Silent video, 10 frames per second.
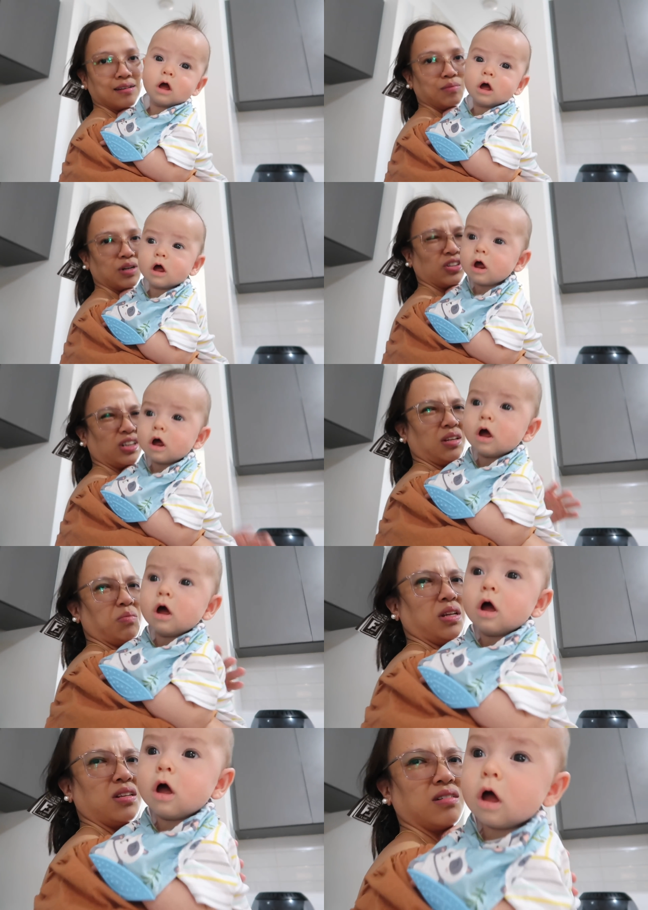Speaker 1: Mga 30
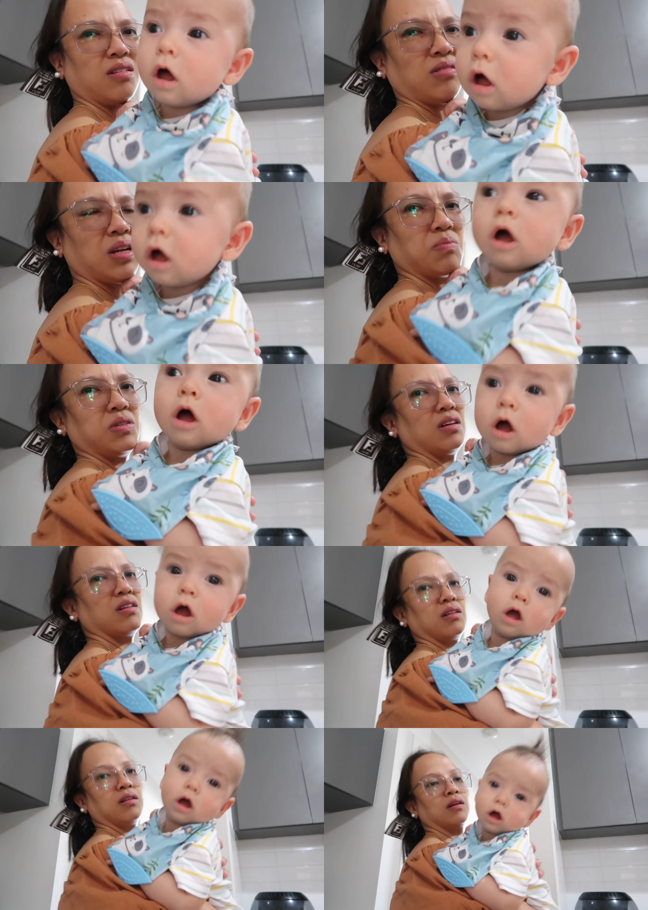minutes lang nap niya.
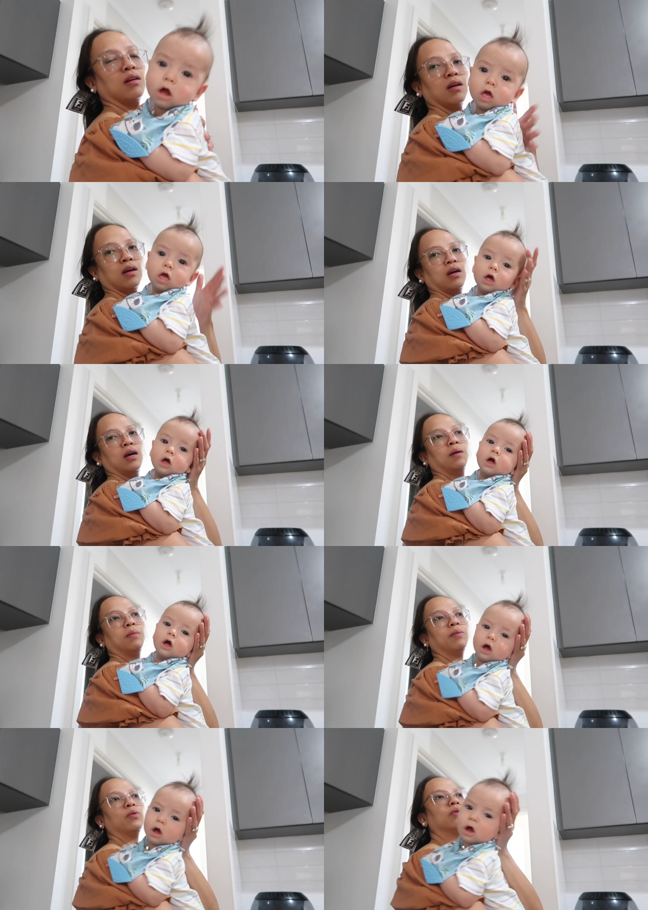
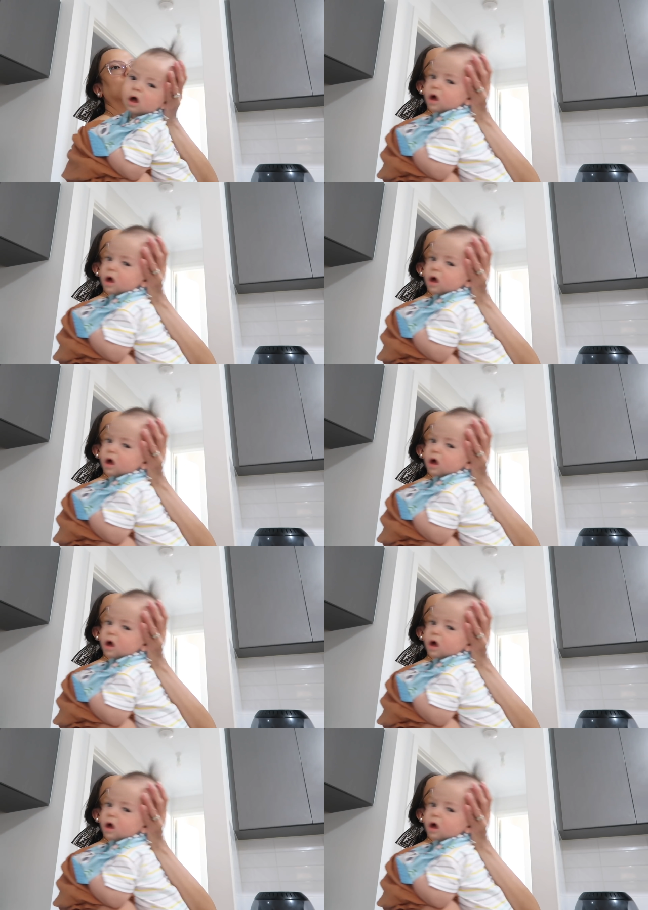Maybe we'll